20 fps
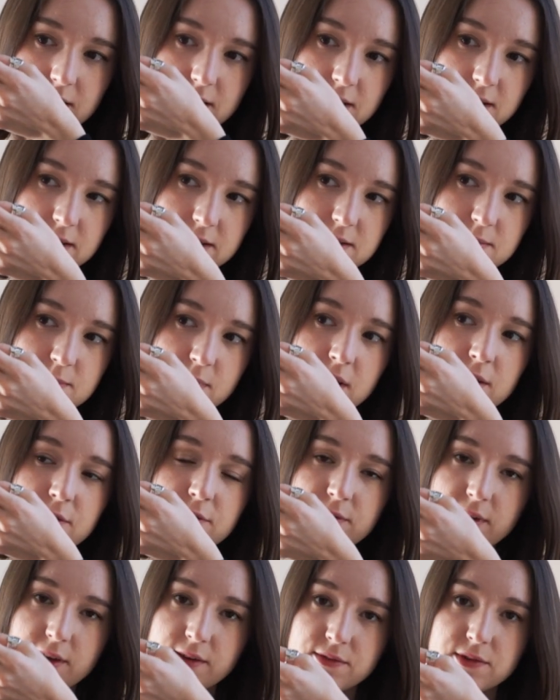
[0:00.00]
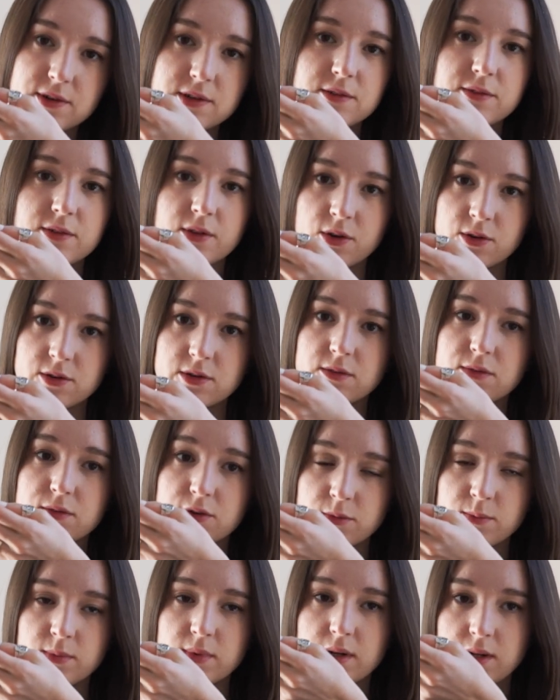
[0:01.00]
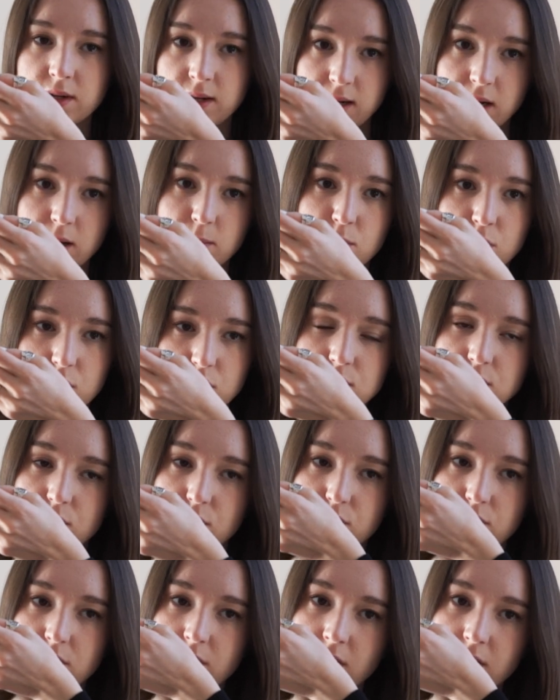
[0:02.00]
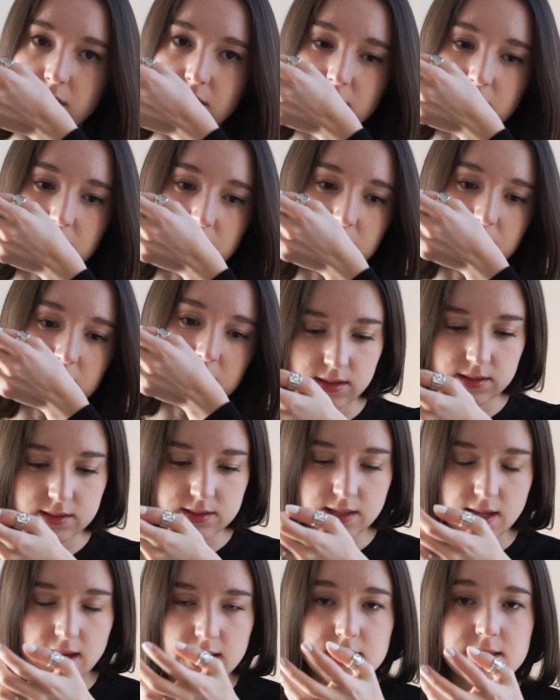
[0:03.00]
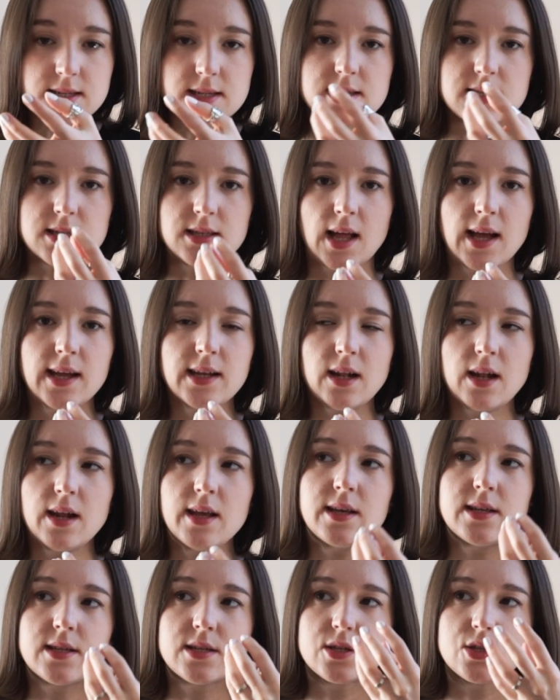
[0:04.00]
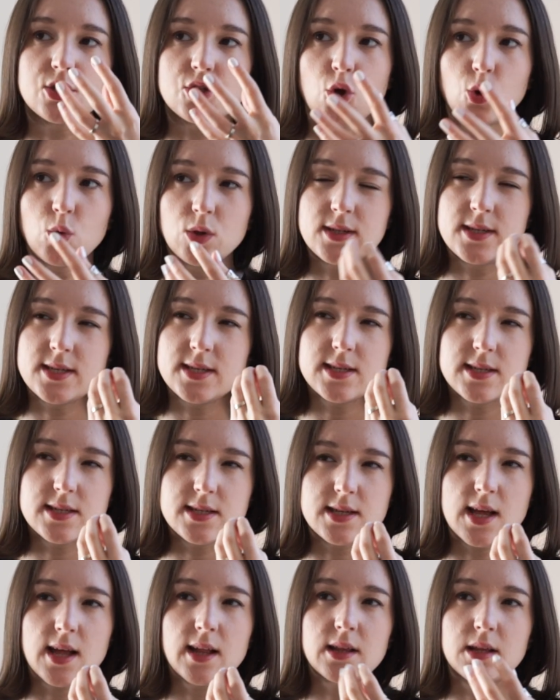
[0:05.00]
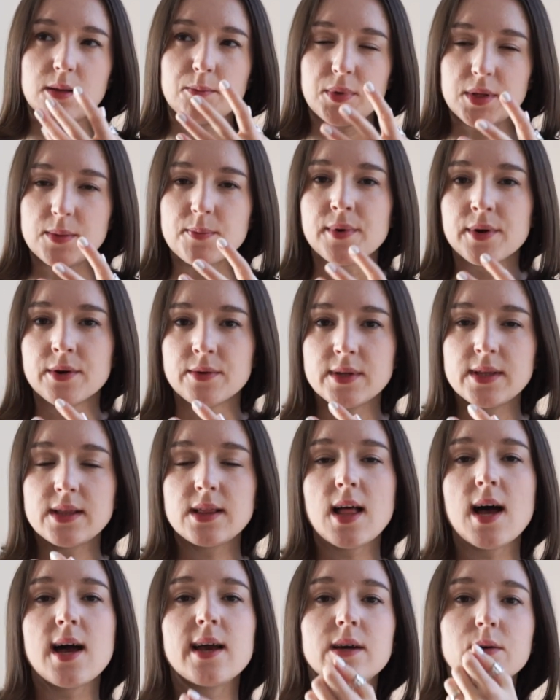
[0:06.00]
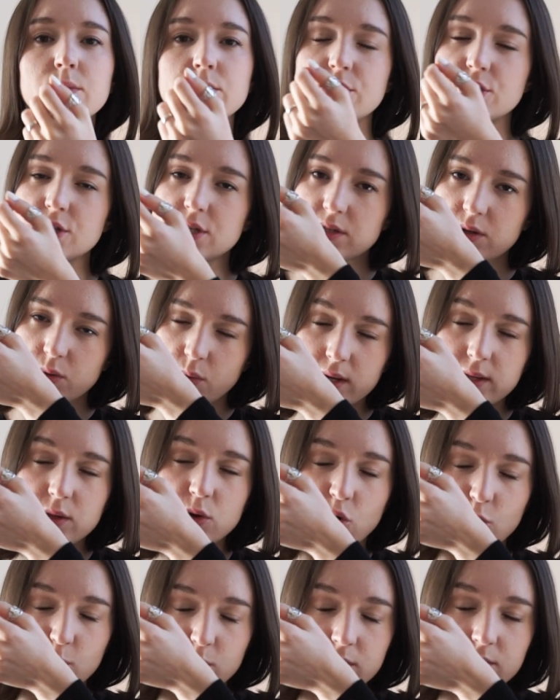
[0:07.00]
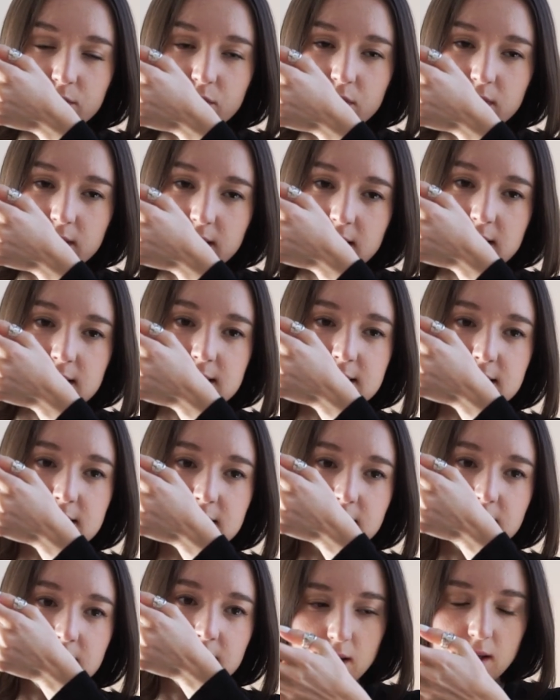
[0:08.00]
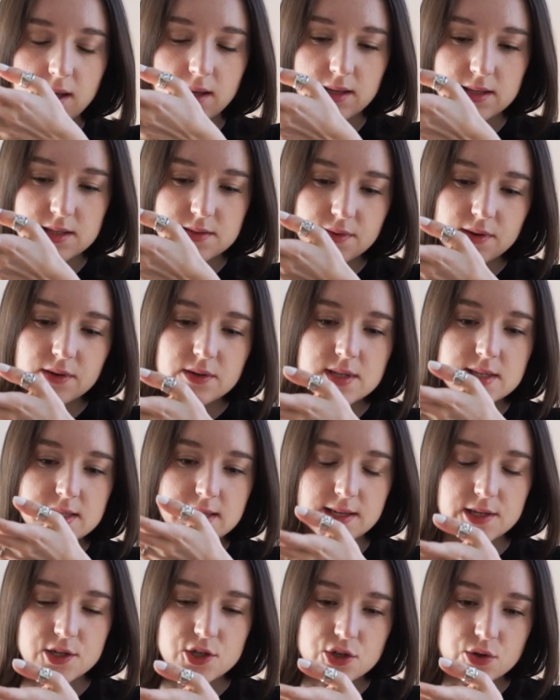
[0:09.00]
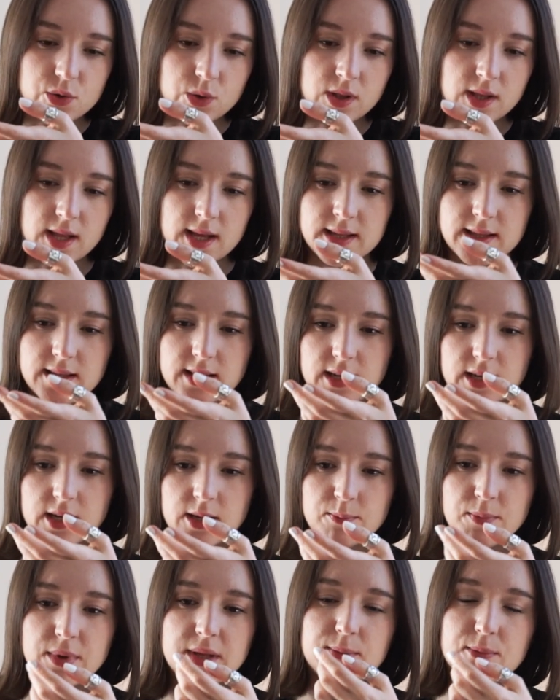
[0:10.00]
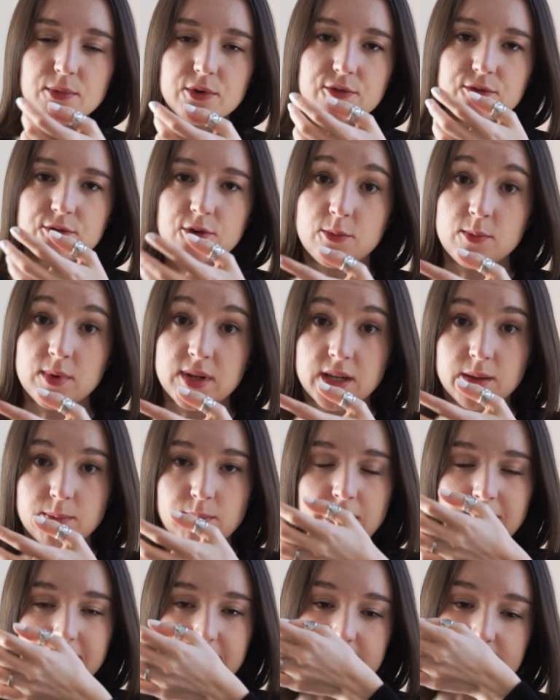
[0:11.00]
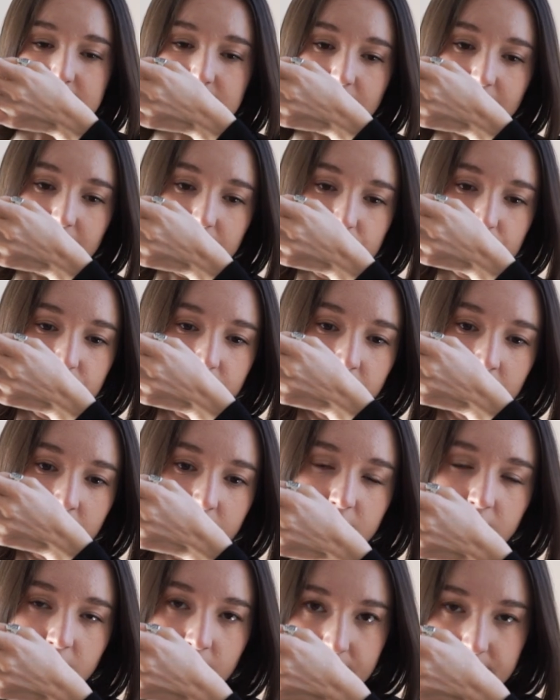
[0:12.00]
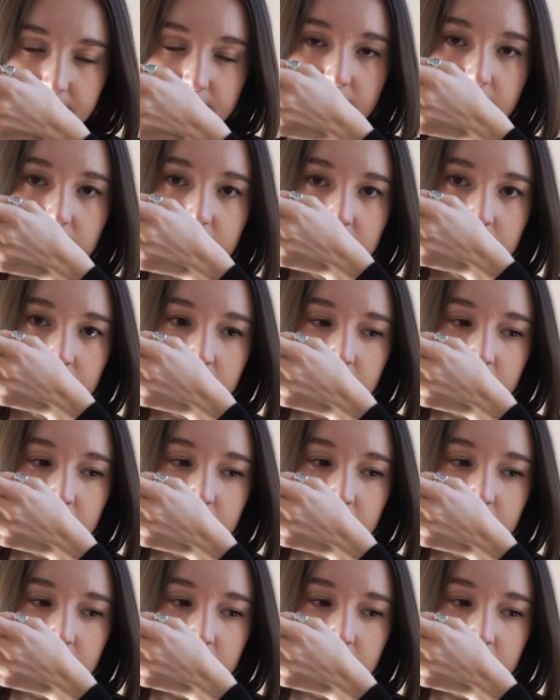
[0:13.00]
It is my favorite floral from Le Labo so far. It has a slightly salty scent, a bit marine-like, which is quite common for lilies. It's very sensual and a bit more feminine by its nature, I think.